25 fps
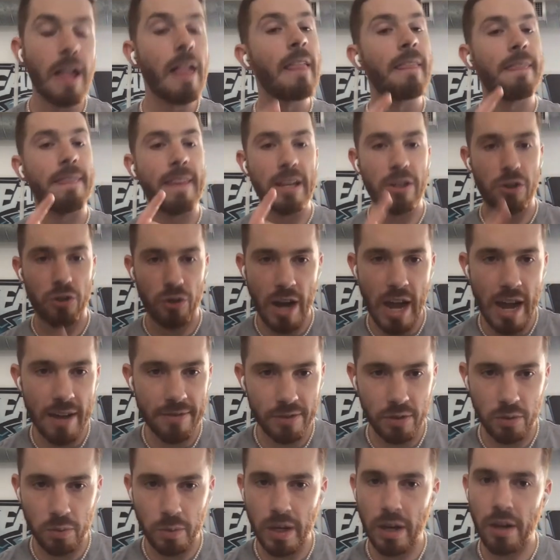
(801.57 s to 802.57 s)
They
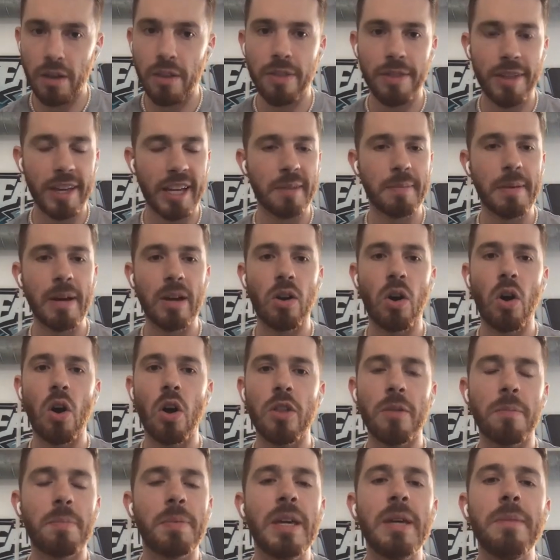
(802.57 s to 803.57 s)
drafted well. Think about all
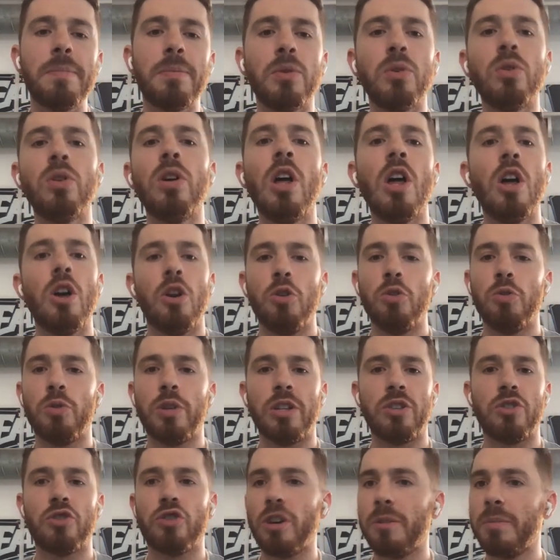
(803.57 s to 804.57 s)
the people who
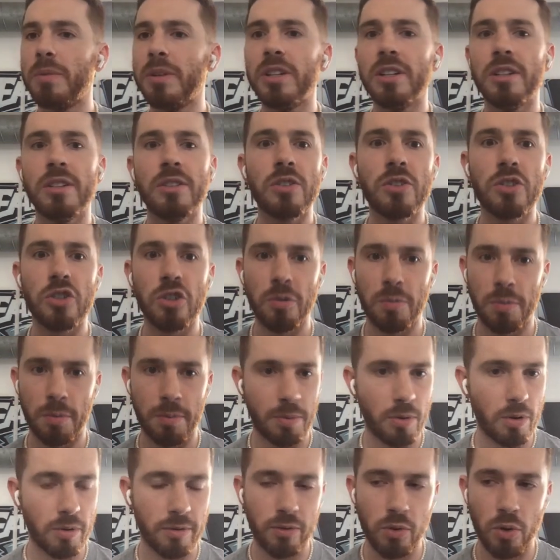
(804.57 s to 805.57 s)
contributed in the Super
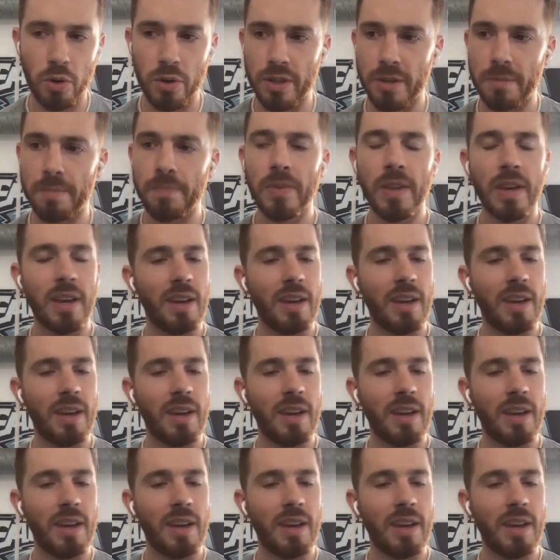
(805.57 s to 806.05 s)
Bowl for them.